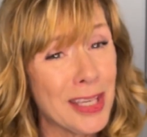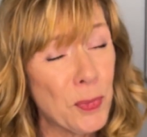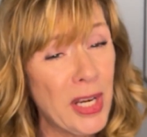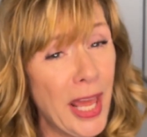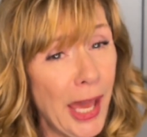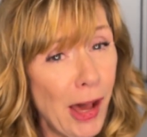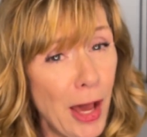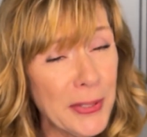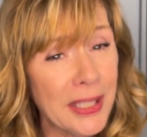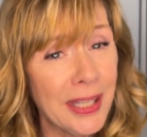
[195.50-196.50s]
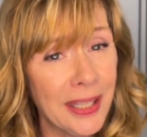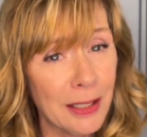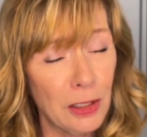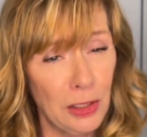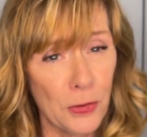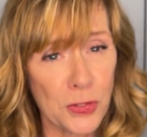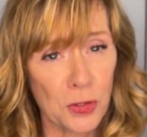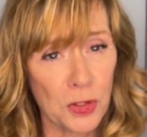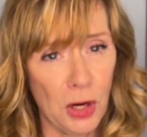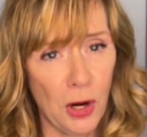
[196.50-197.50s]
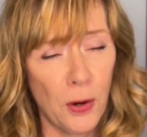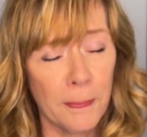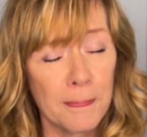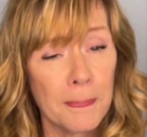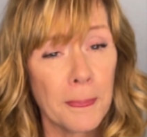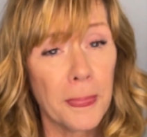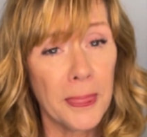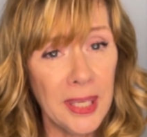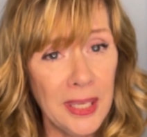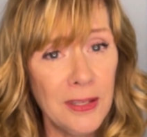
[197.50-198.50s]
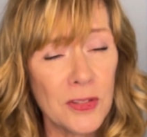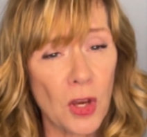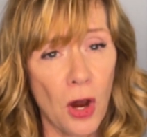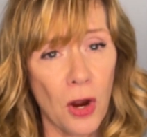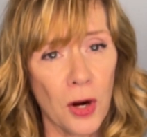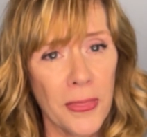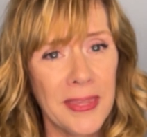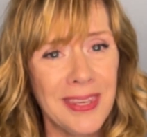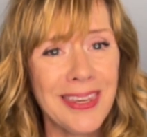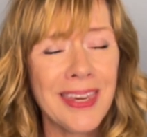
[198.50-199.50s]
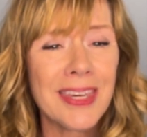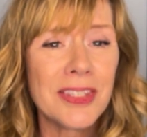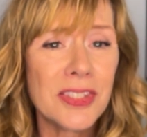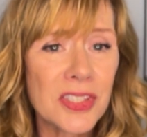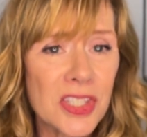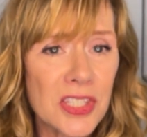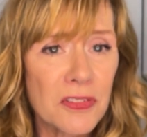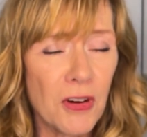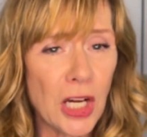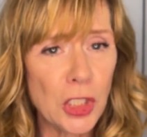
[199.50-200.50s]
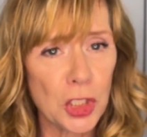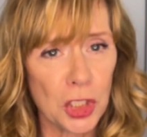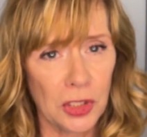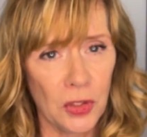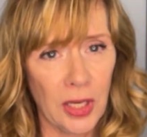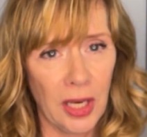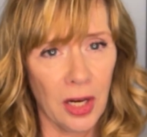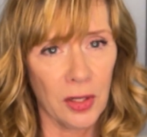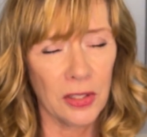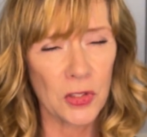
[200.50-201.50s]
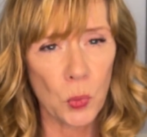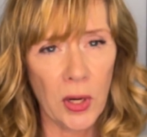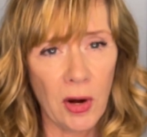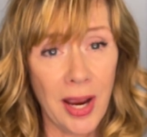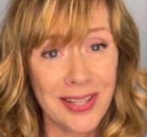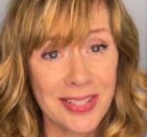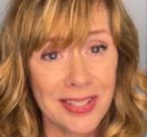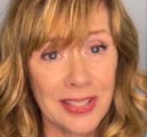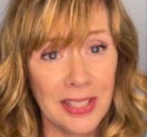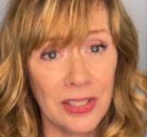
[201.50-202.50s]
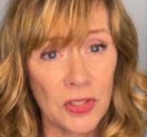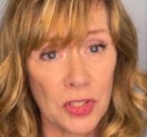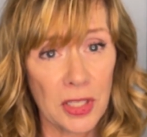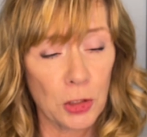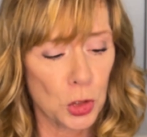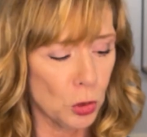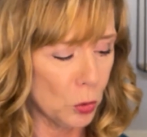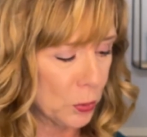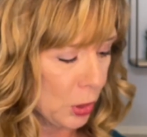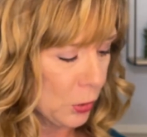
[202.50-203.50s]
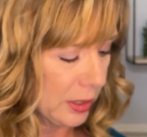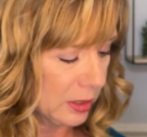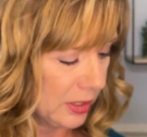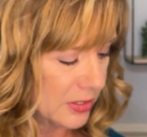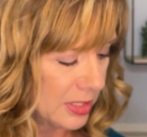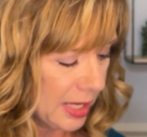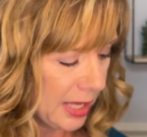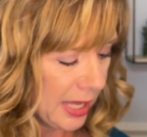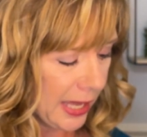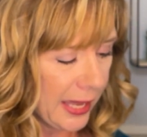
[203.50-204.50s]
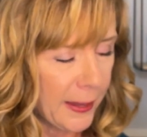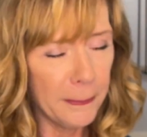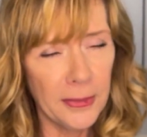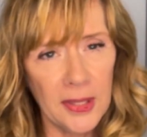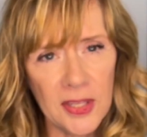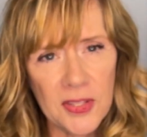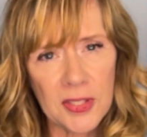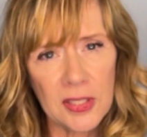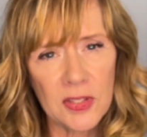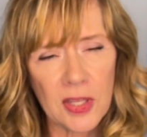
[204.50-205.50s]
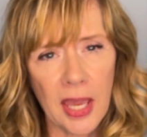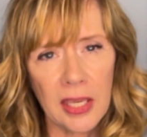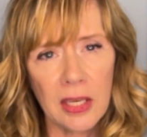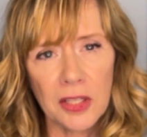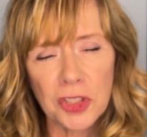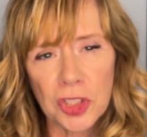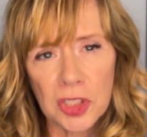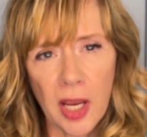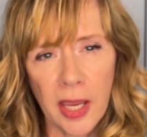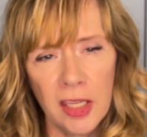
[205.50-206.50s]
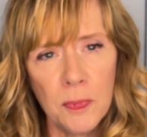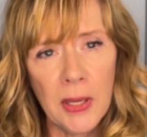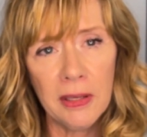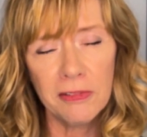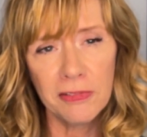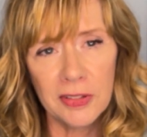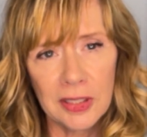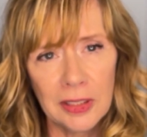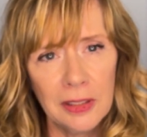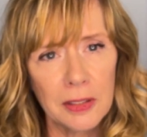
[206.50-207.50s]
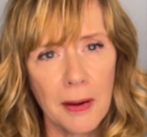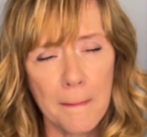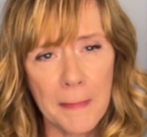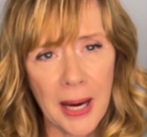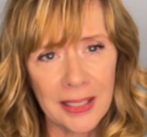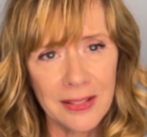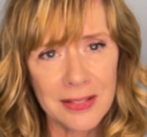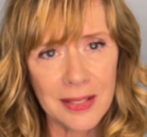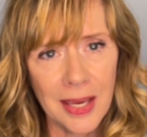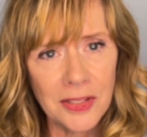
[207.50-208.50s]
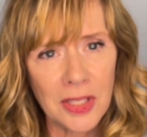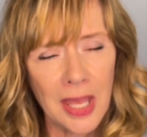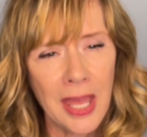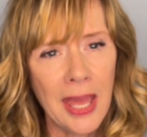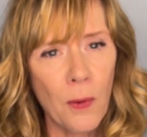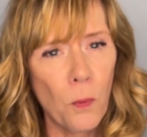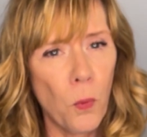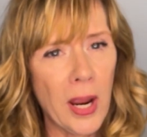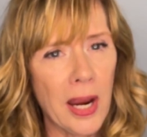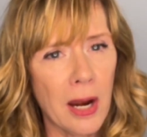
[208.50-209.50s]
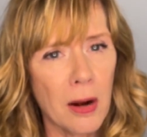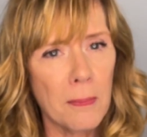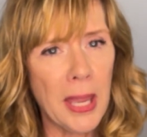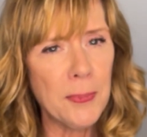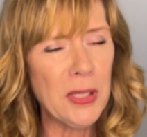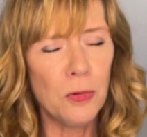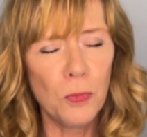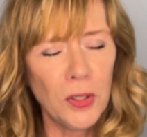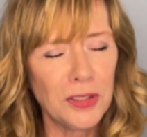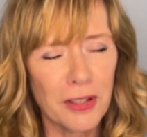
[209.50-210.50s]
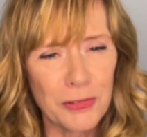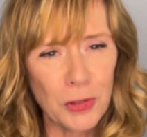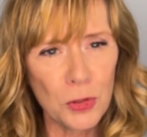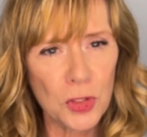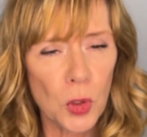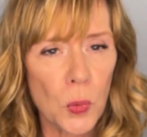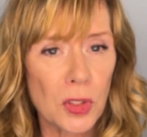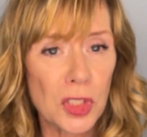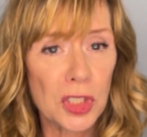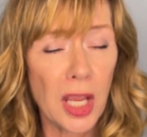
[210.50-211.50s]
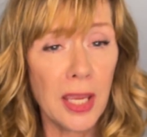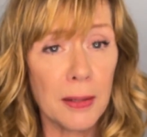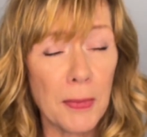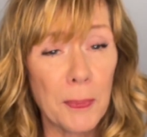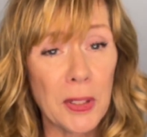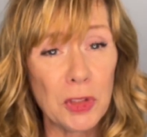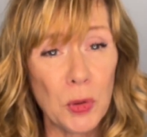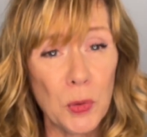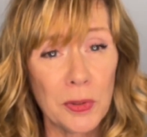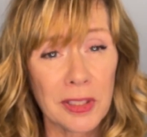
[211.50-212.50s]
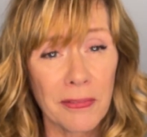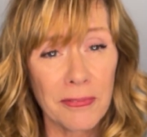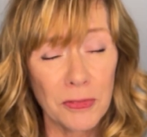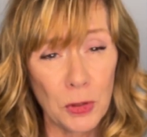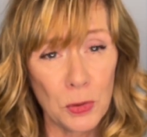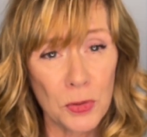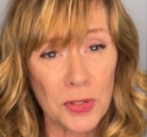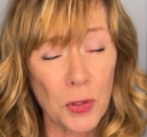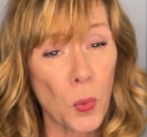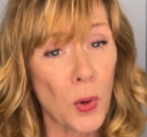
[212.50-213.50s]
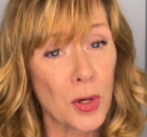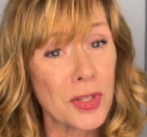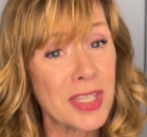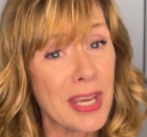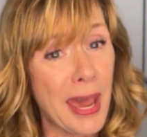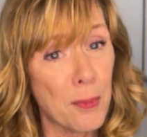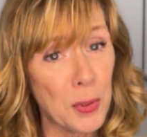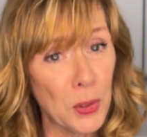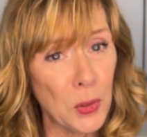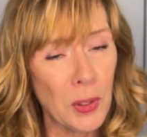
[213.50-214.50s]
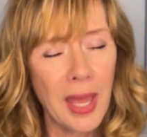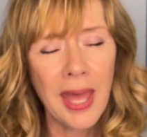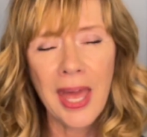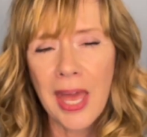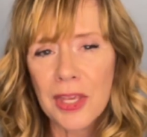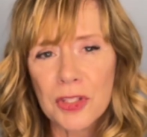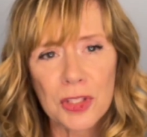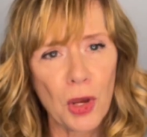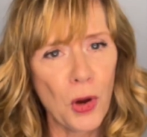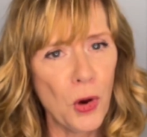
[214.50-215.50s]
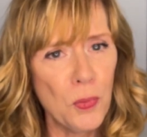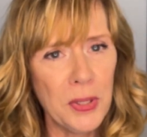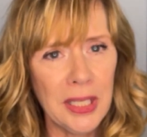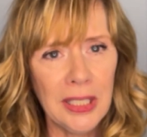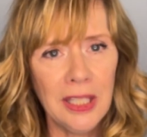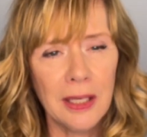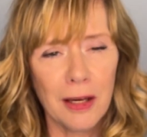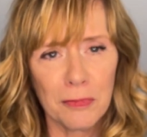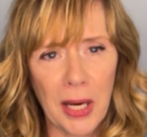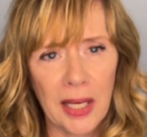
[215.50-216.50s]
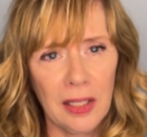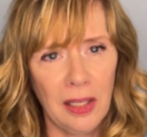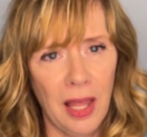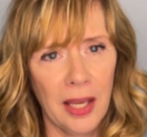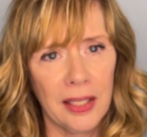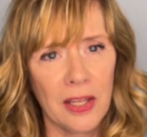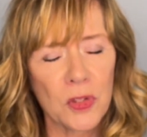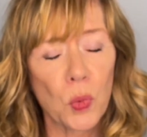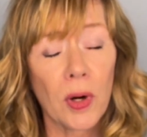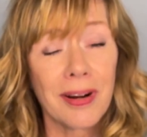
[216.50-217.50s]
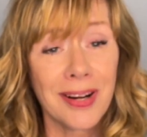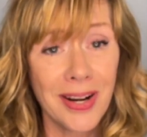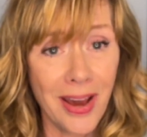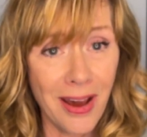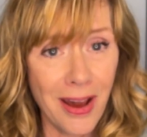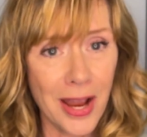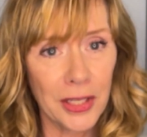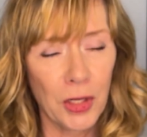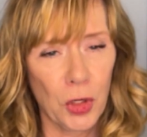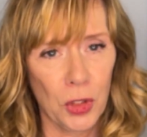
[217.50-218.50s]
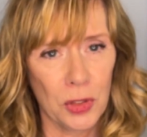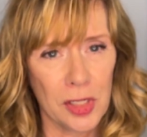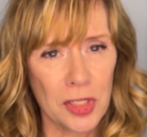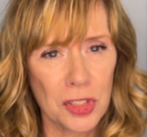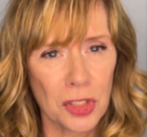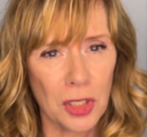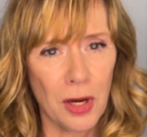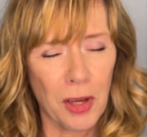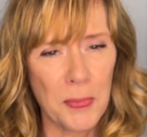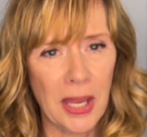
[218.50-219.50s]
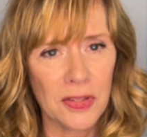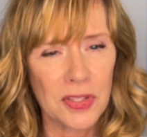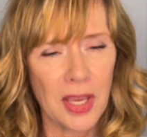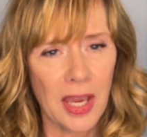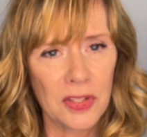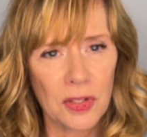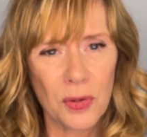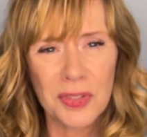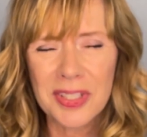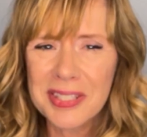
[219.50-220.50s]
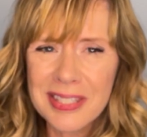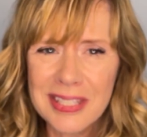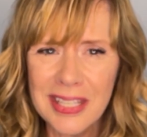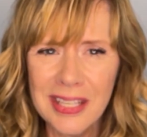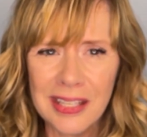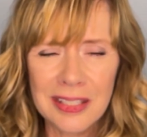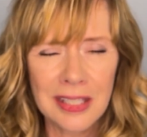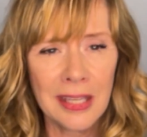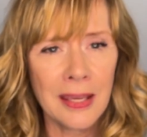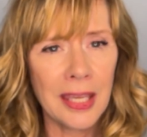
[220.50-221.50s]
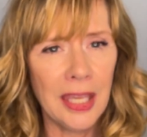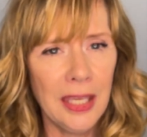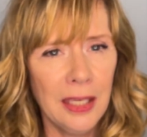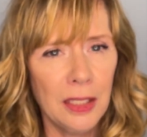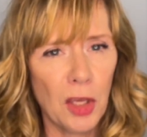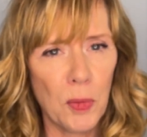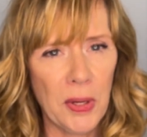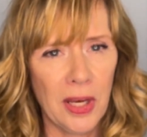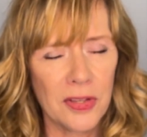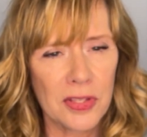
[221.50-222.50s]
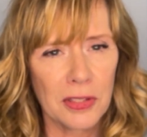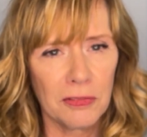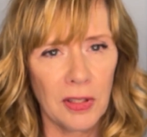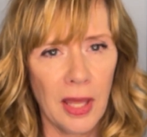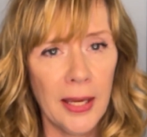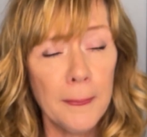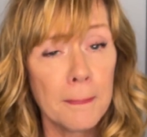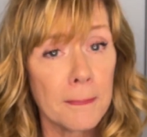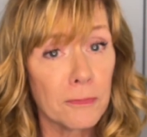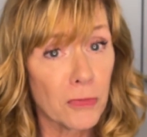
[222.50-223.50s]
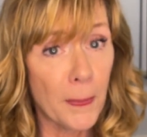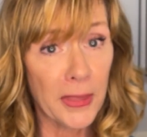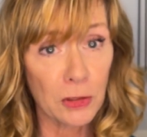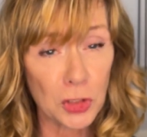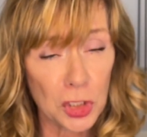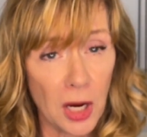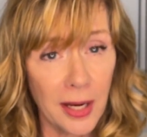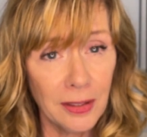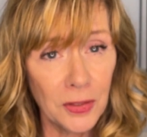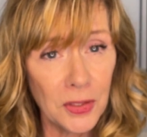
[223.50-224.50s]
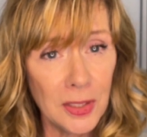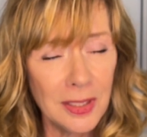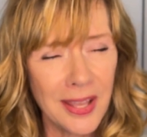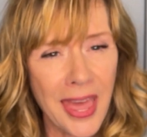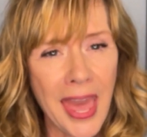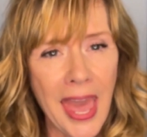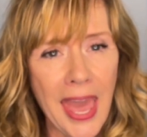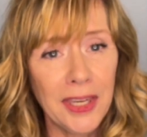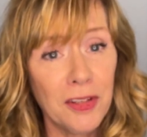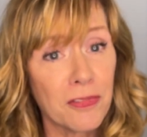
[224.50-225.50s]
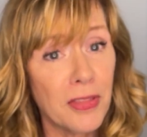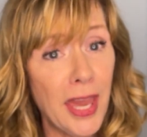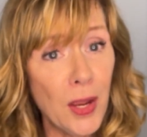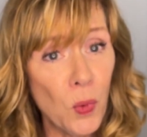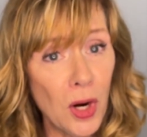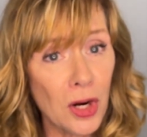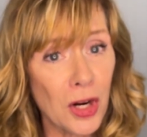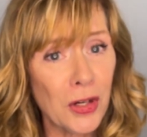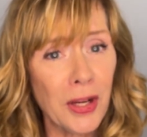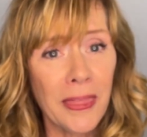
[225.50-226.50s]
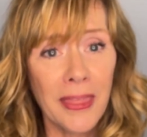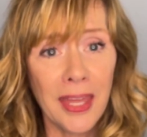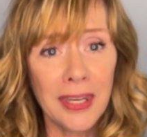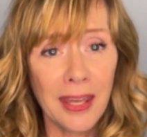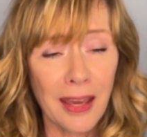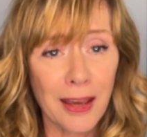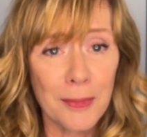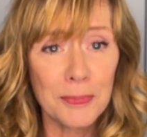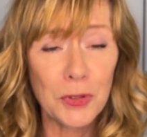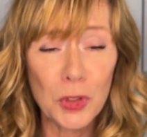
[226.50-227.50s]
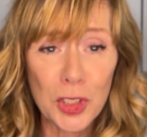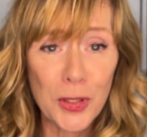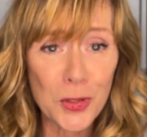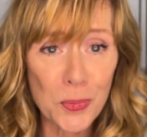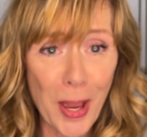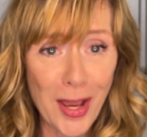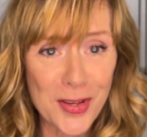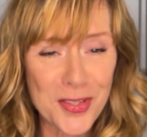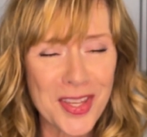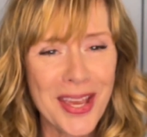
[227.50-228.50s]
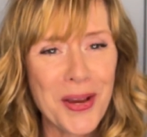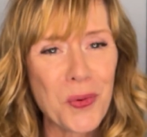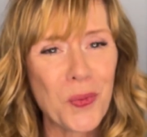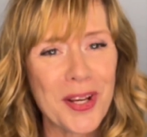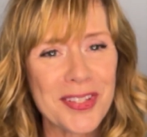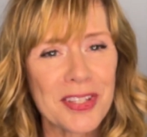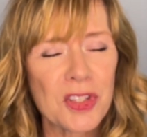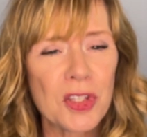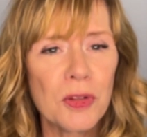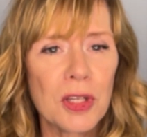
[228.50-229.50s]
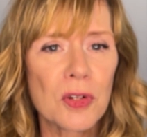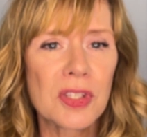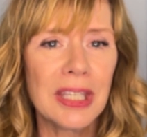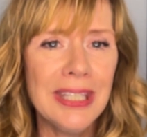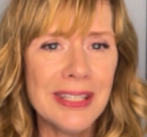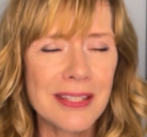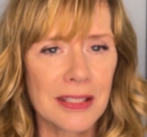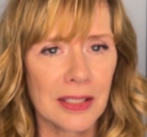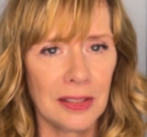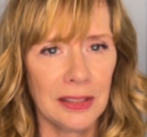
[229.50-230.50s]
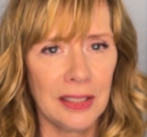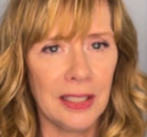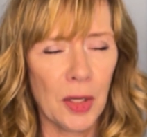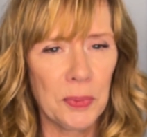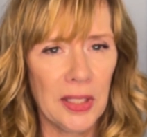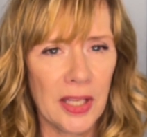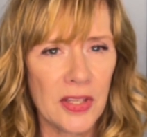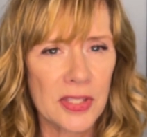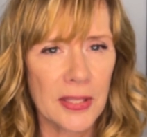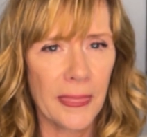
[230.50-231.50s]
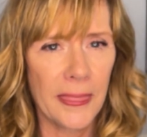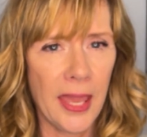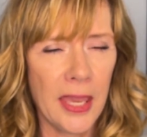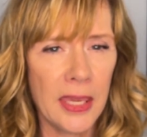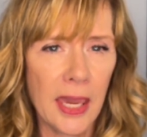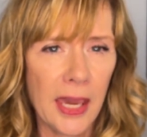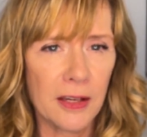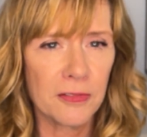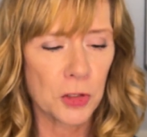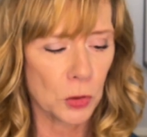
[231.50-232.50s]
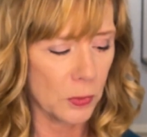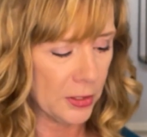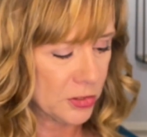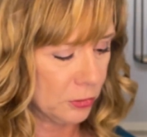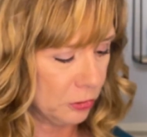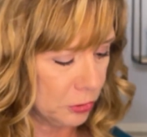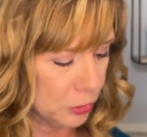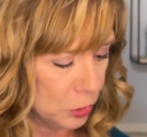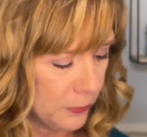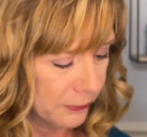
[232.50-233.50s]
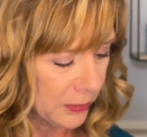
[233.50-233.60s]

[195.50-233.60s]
But now I'm going to hit closer to home. These are the dysfunctional areas where I see sexual brokenness. And this is a shame-filled mindset where maybe you wouldn't have used the word shame, but you would have used the word taboo. So many of my clients were not encouraged to talk about sex or to see it in a positive light from their childhood, and if they were, then um, usually their spouse wasn't. So there's instantly a place that they have to wrestle through.